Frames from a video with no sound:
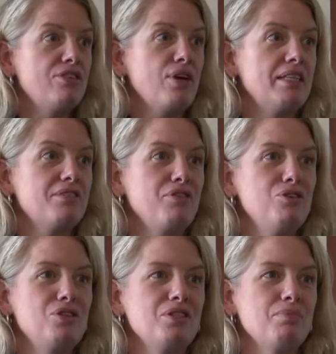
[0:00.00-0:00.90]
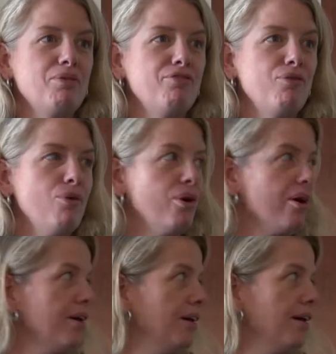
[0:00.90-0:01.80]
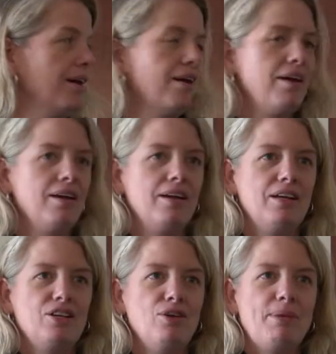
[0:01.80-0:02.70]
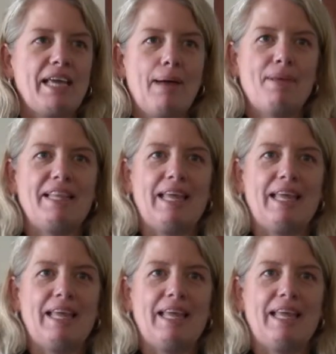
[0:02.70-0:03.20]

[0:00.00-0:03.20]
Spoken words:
transfusions before, you're becoming